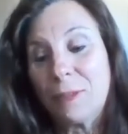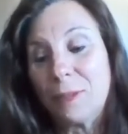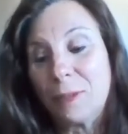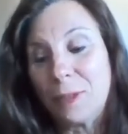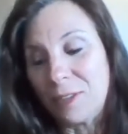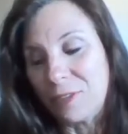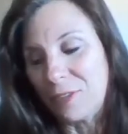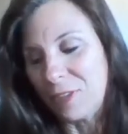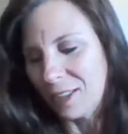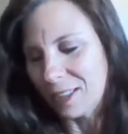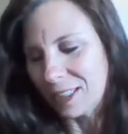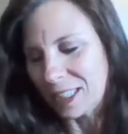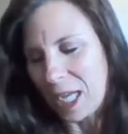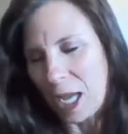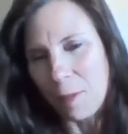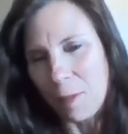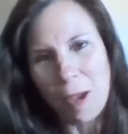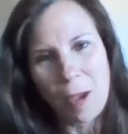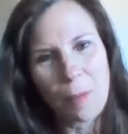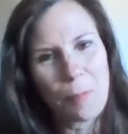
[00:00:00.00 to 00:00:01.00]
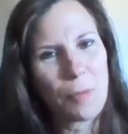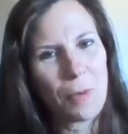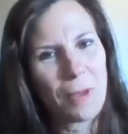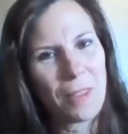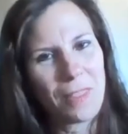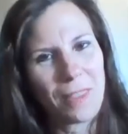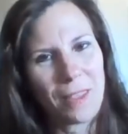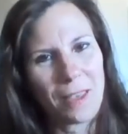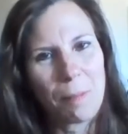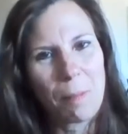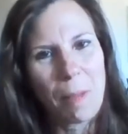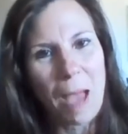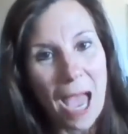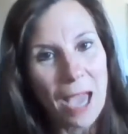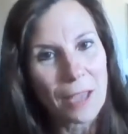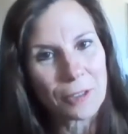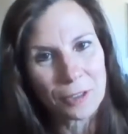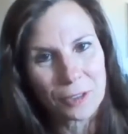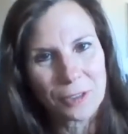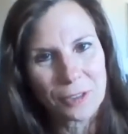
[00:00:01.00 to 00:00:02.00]
we've come up with a
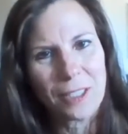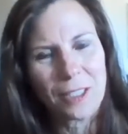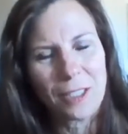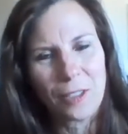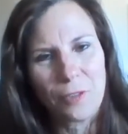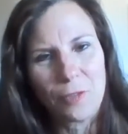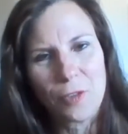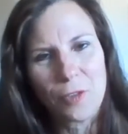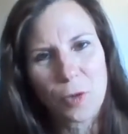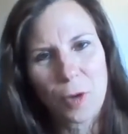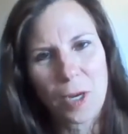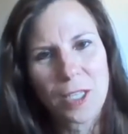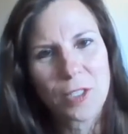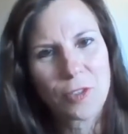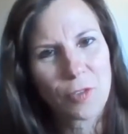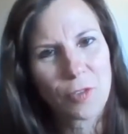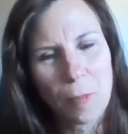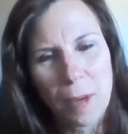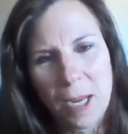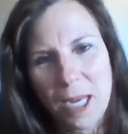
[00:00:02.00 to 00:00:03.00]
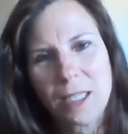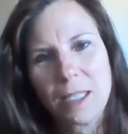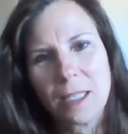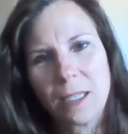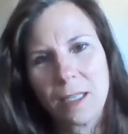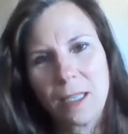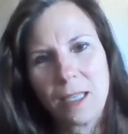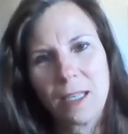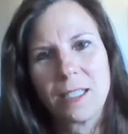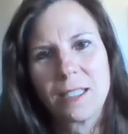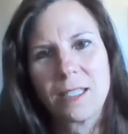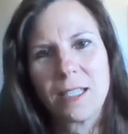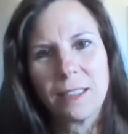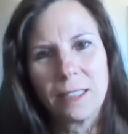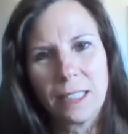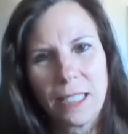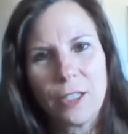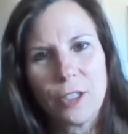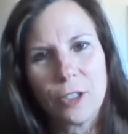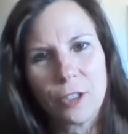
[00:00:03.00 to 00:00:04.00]
pattern of transformation. And as a
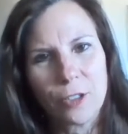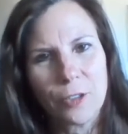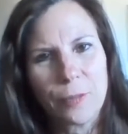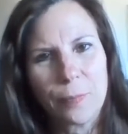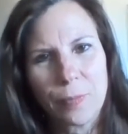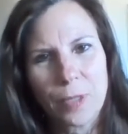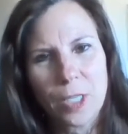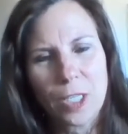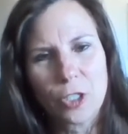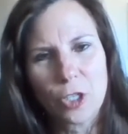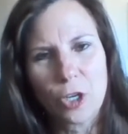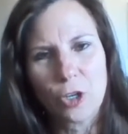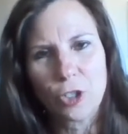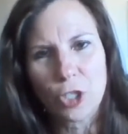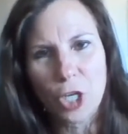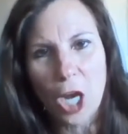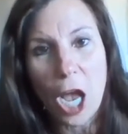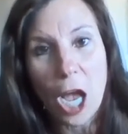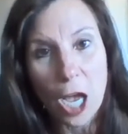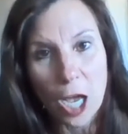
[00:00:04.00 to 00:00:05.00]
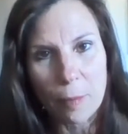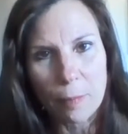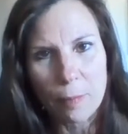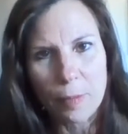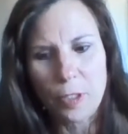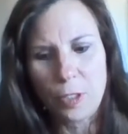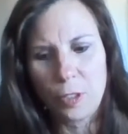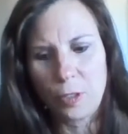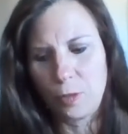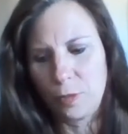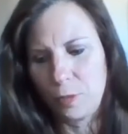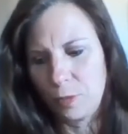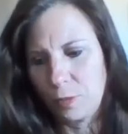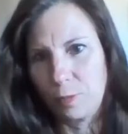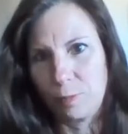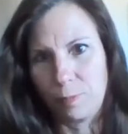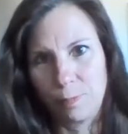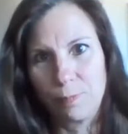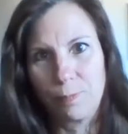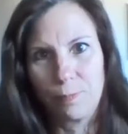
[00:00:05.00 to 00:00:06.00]
leader, it's our job to
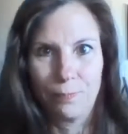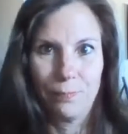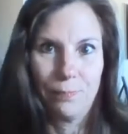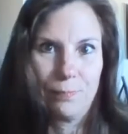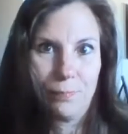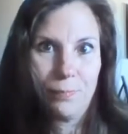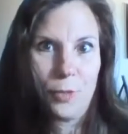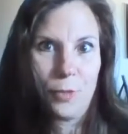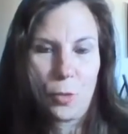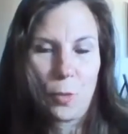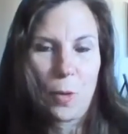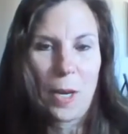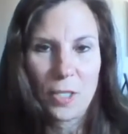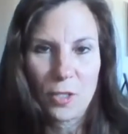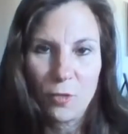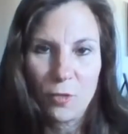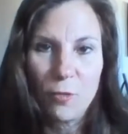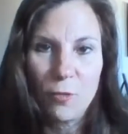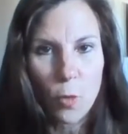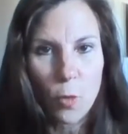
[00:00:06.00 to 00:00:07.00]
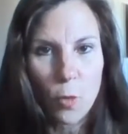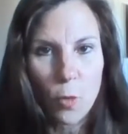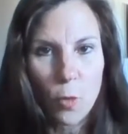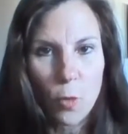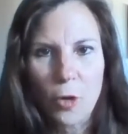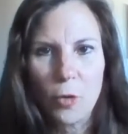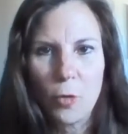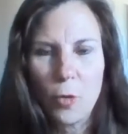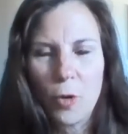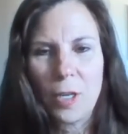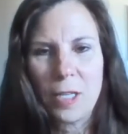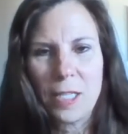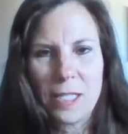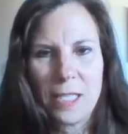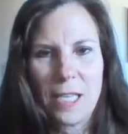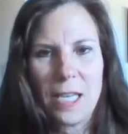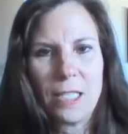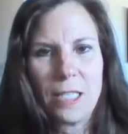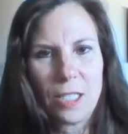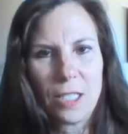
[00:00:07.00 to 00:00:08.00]
transform our
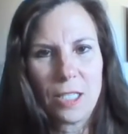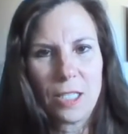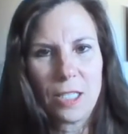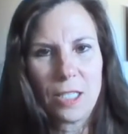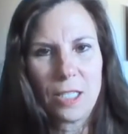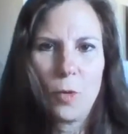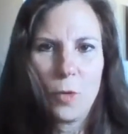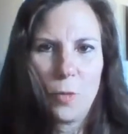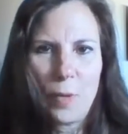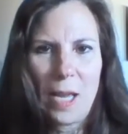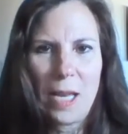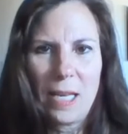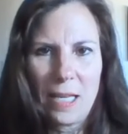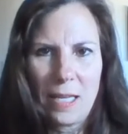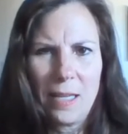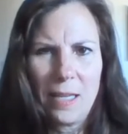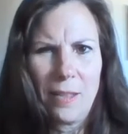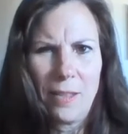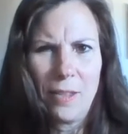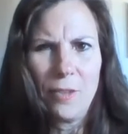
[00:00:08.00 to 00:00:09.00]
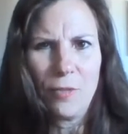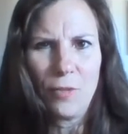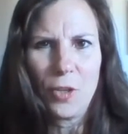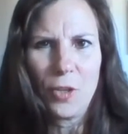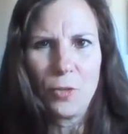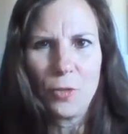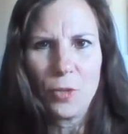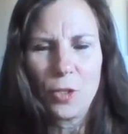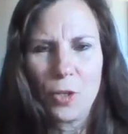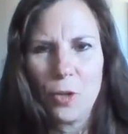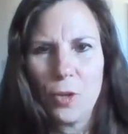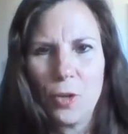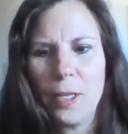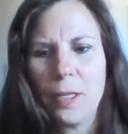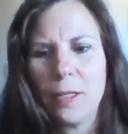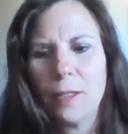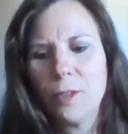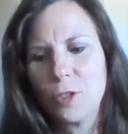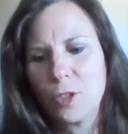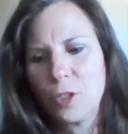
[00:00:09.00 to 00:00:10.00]
organization so we're ready in the future,
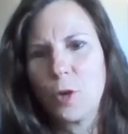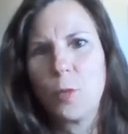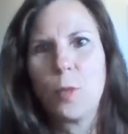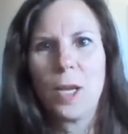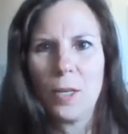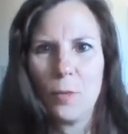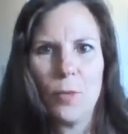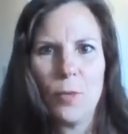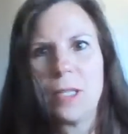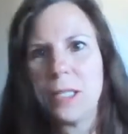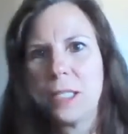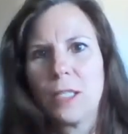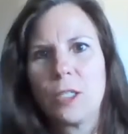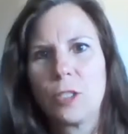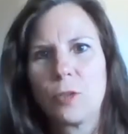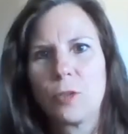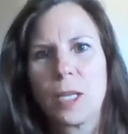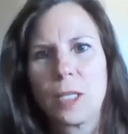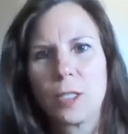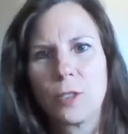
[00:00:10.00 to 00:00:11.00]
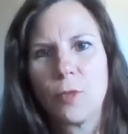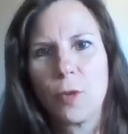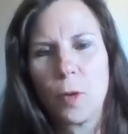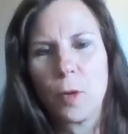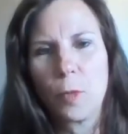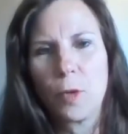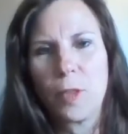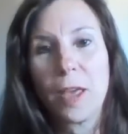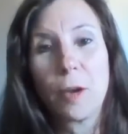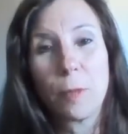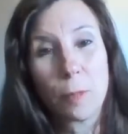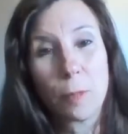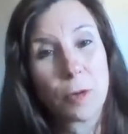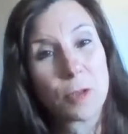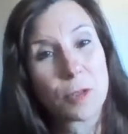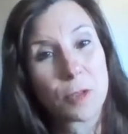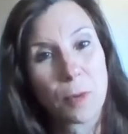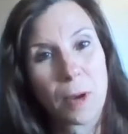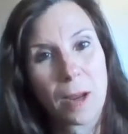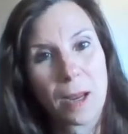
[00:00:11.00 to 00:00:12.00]
and there's no way really to transform without
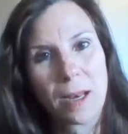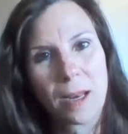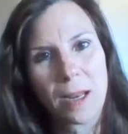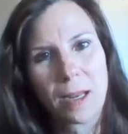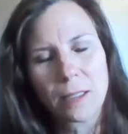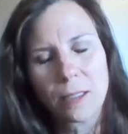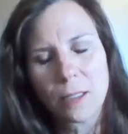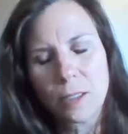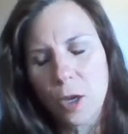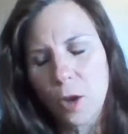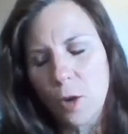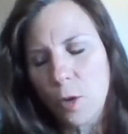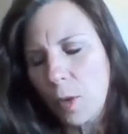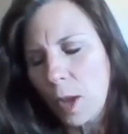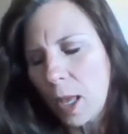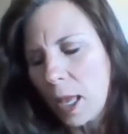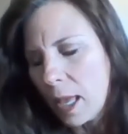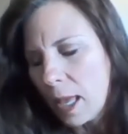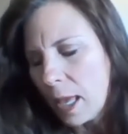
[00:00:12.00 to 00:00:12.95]
persuading. So